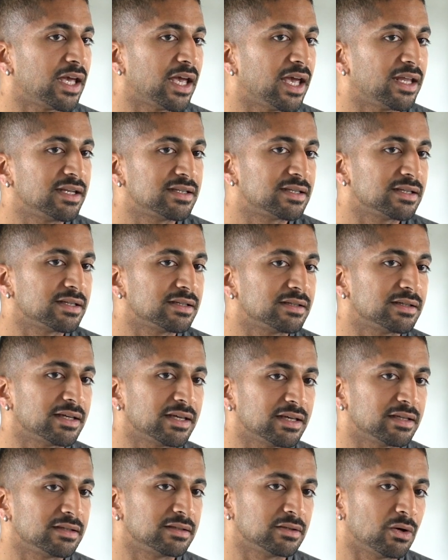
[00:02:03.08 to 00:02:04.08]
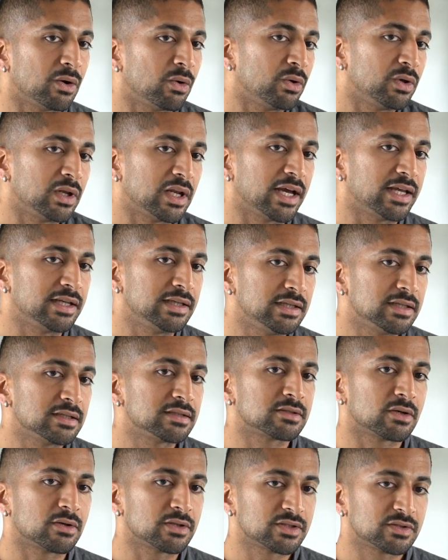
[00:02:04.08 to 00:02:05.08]
and the whole idea
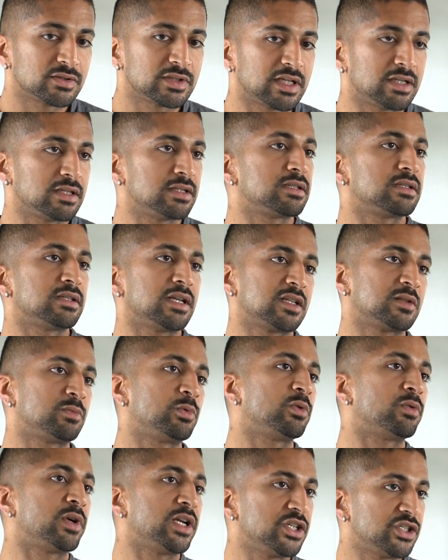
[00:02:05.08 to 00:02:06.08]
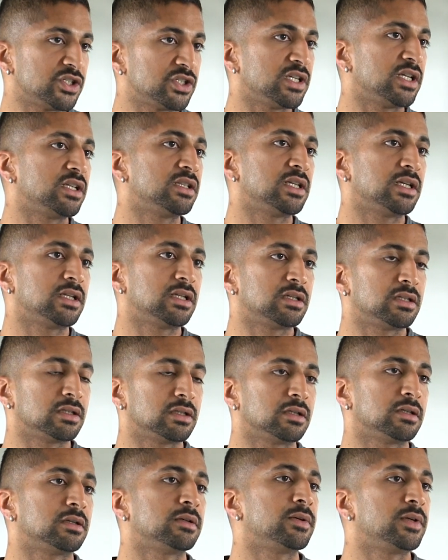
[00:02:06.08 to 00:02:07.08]
is also that it's an exploration and that
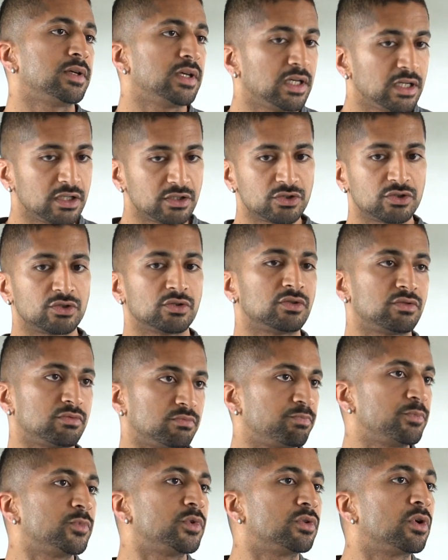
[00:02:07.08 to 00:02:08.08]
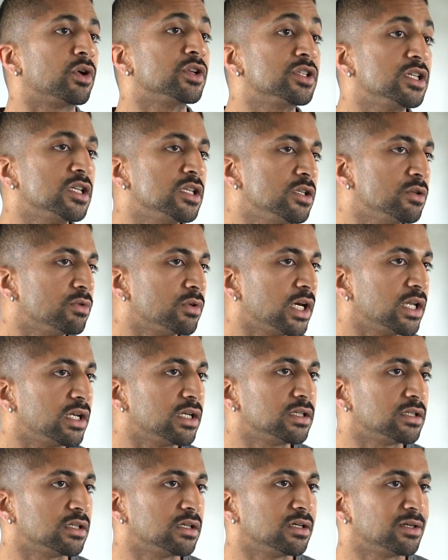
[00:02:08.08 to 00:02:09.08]
uh, it should continue
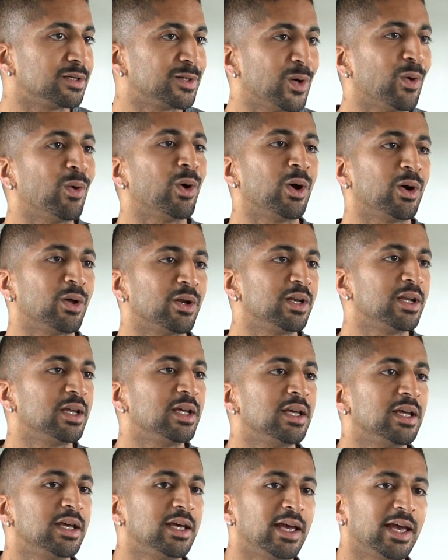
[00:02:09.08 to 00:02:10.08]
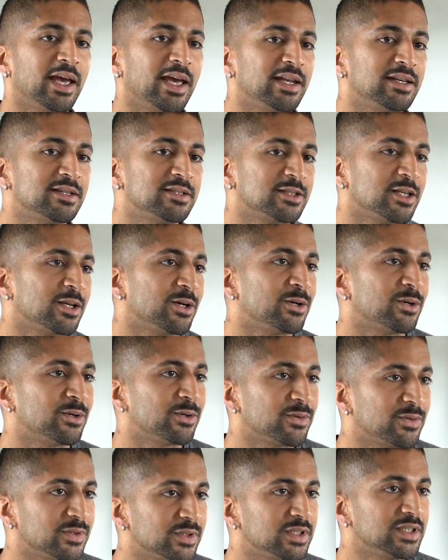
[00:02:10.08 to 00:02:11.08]
and uh, go on. And, and so,
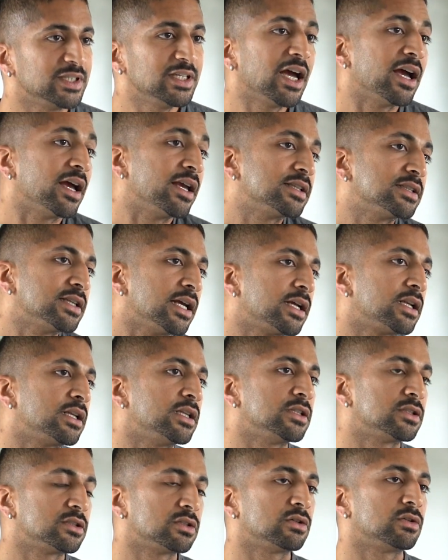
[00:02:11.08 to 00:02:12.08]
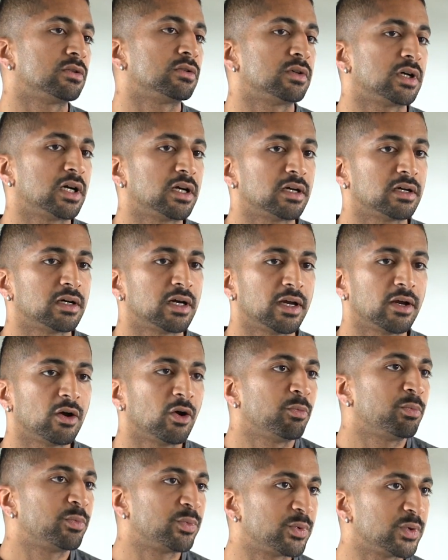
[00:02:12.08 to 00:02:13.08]
multiply. Yeah, exactly. So yeah. I
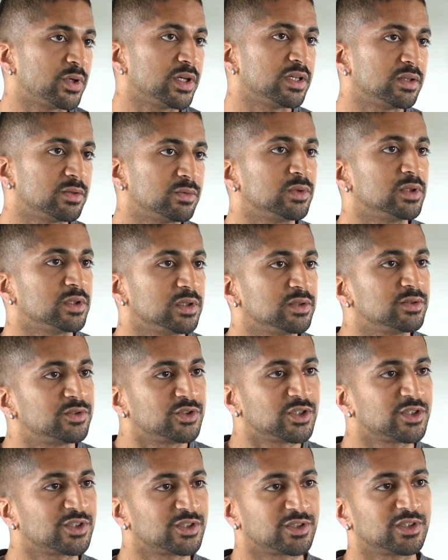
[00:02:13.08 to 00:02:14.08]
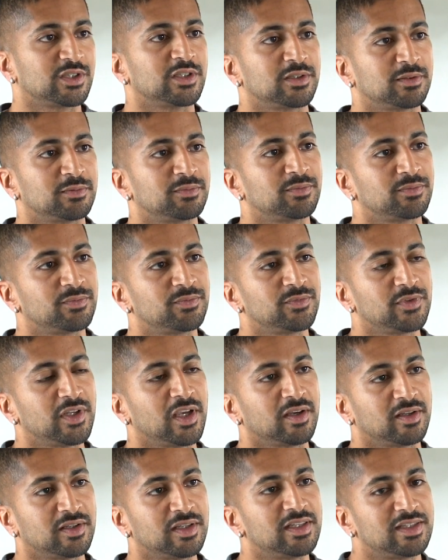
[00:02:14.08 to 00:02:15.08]
hope it will just. Um,
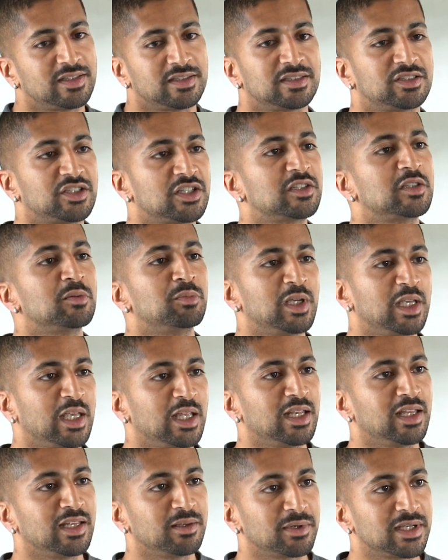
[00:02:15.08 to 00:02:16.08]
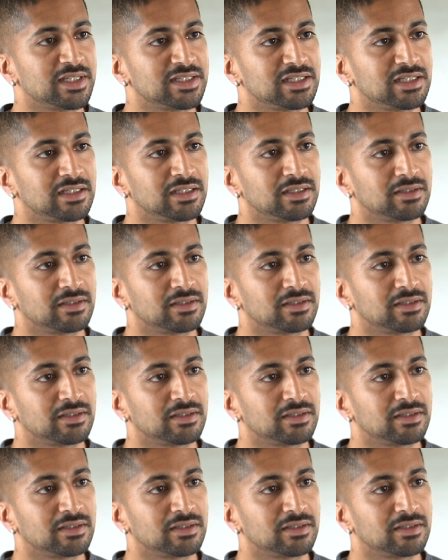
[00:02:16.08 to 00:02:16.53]
yeah, it's just the beginning, basically.